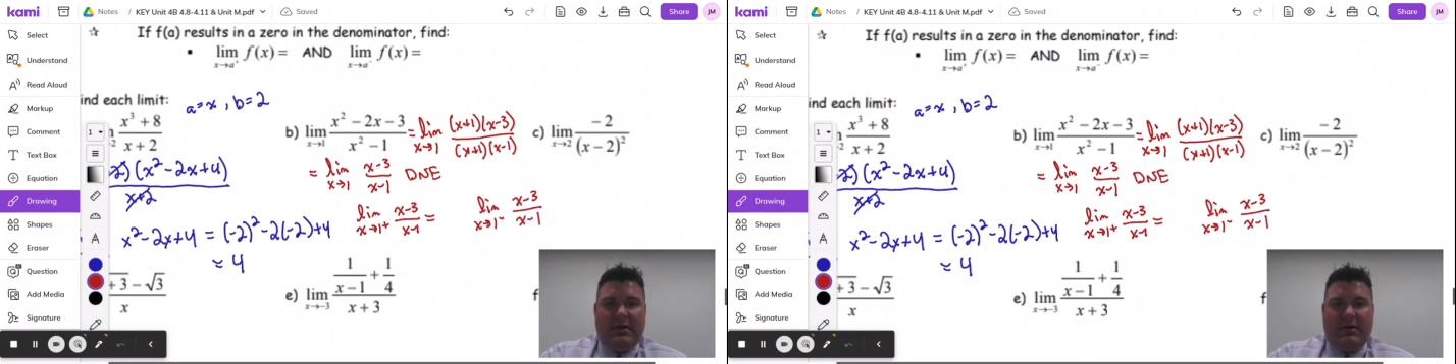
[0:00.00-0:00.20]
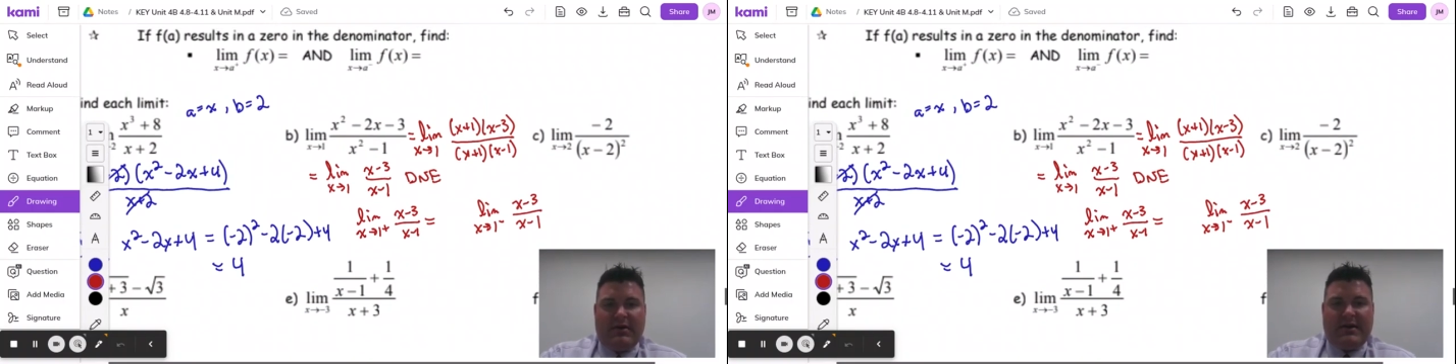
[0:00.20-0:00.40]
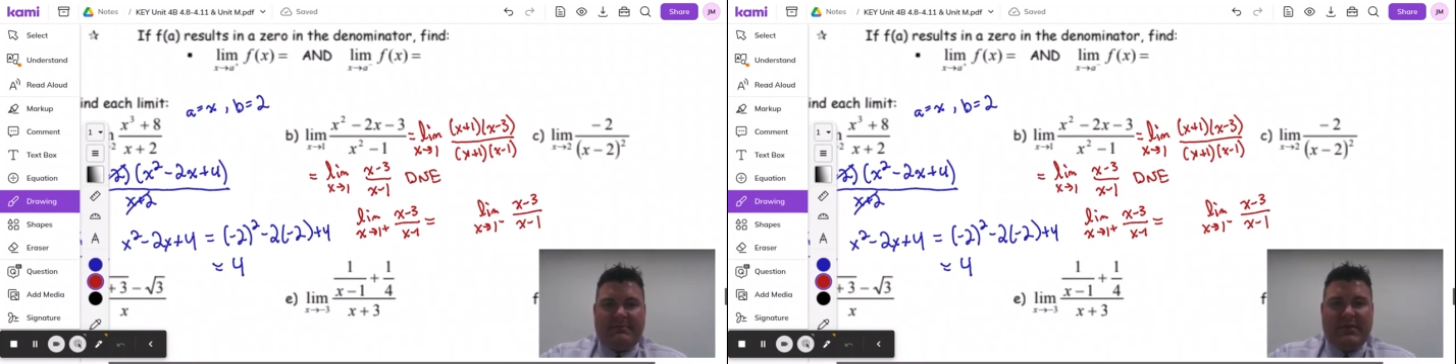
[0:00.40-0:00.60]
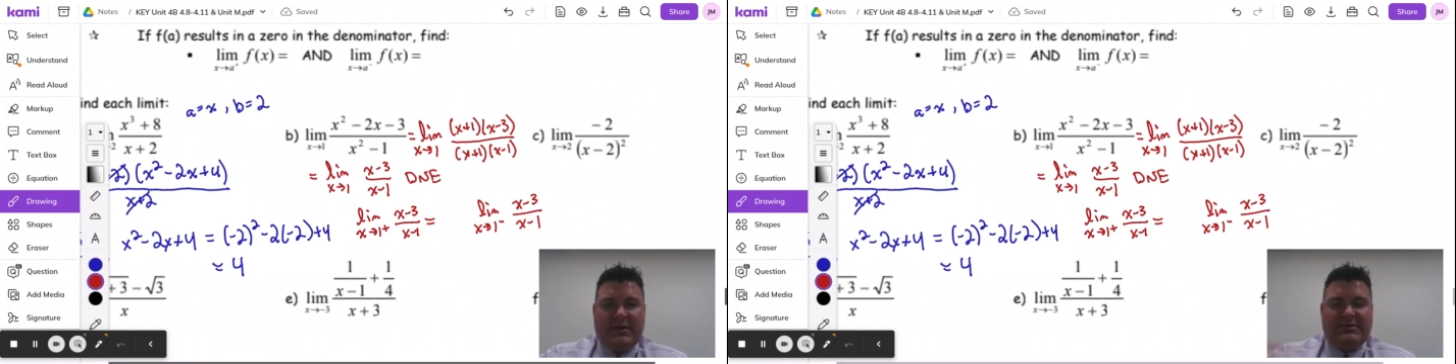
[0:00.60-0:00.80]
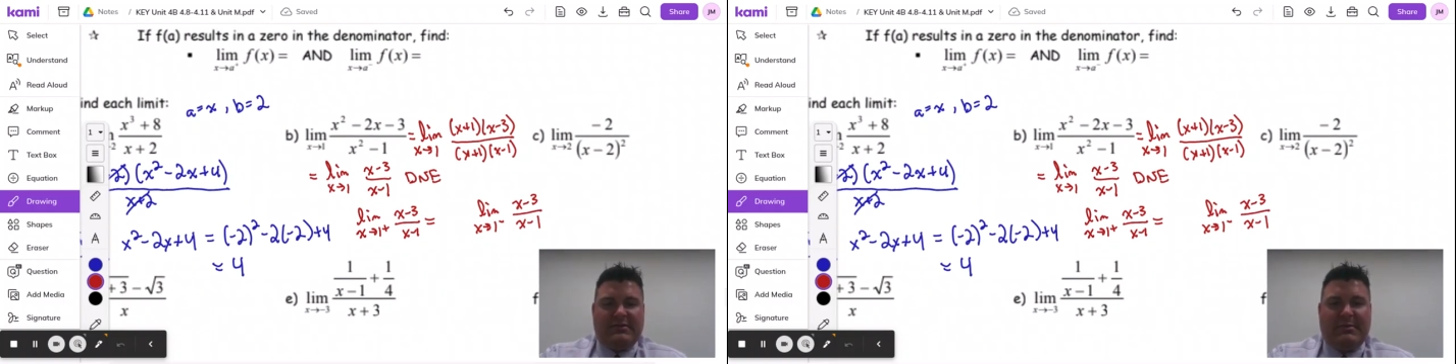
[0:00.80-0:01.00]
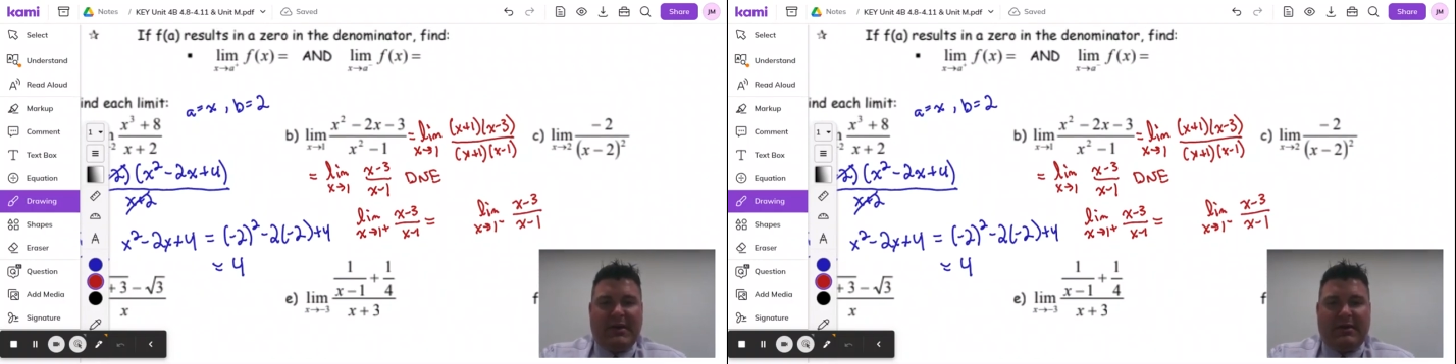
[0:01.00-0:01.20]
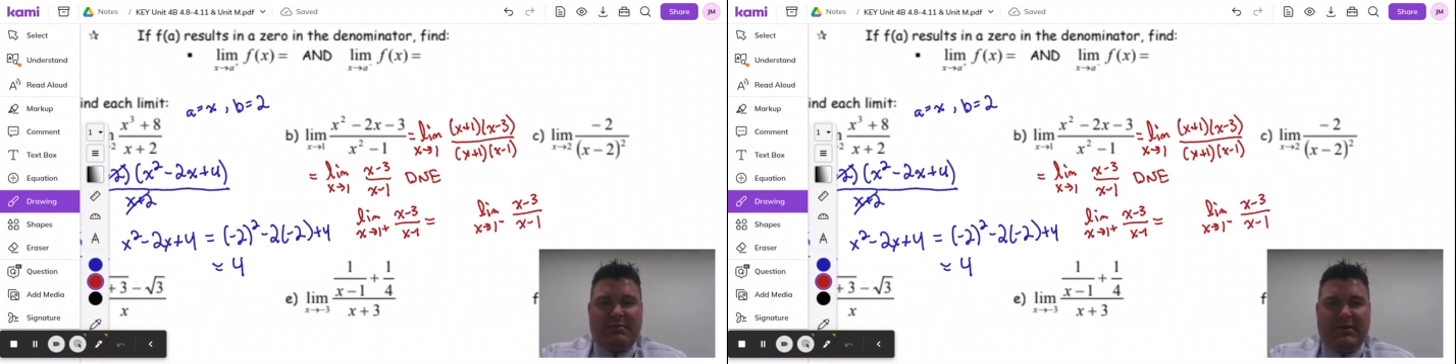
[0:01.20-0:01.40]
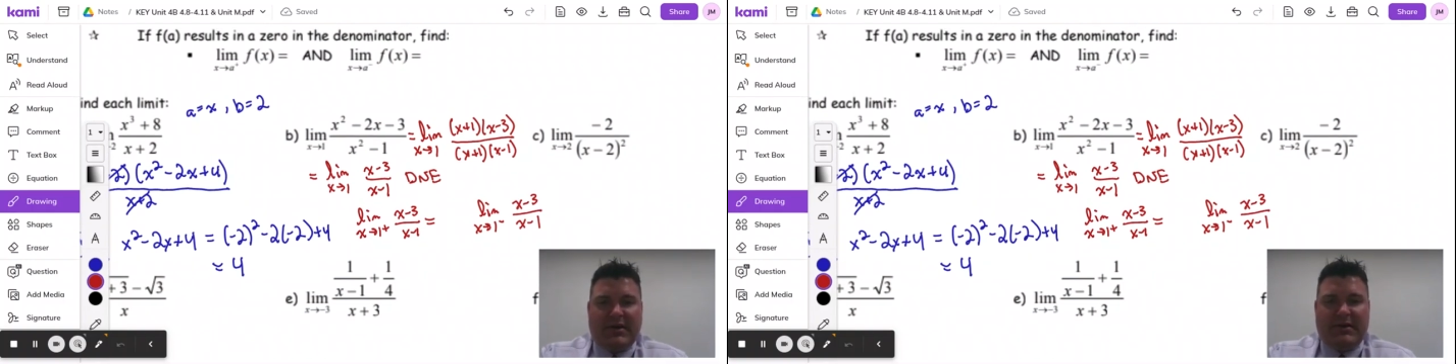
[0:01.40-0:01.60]
Okay, so I'm going to make a
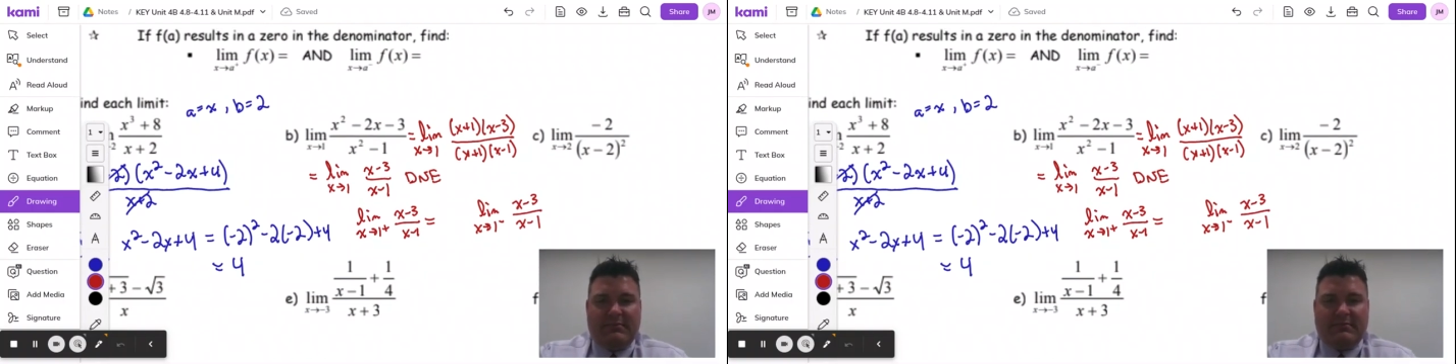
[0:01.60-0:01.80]
number line.